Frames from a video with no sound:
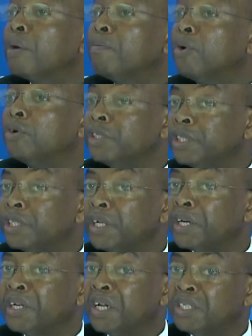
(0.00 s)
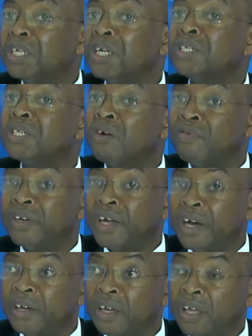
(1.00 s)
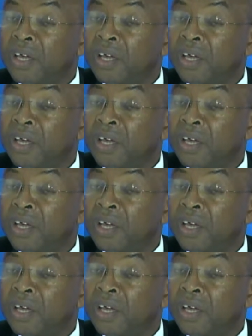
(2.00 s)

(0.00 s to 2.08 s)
bond like Nigerians have done